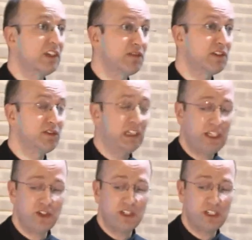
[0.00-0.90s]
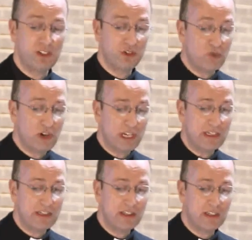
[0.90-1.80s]
lover of the Legion in his own
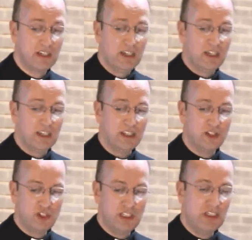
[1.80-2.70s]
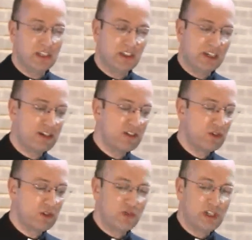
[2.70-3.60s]
right. And she and Cardinal
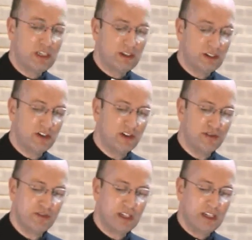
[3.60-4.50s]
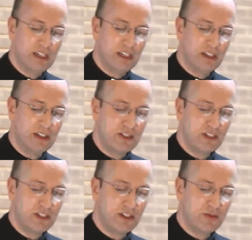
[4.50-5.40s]
Sunens really hit it off and
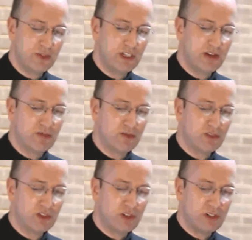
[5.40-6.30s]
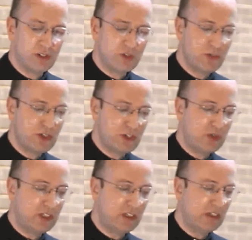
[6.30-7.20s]
became strong
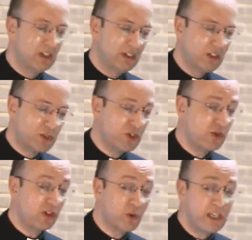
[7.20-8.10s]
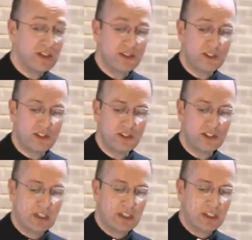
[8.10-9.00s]
spiritual acquaintances,
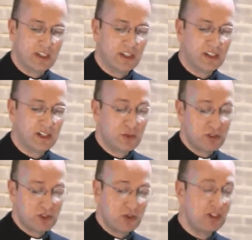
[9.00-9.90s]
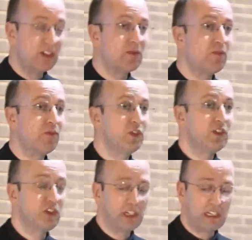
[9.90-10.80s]
I suppose through their
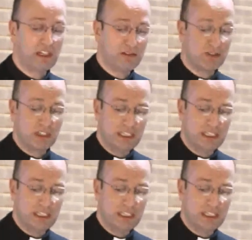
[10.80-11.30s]
joint love of the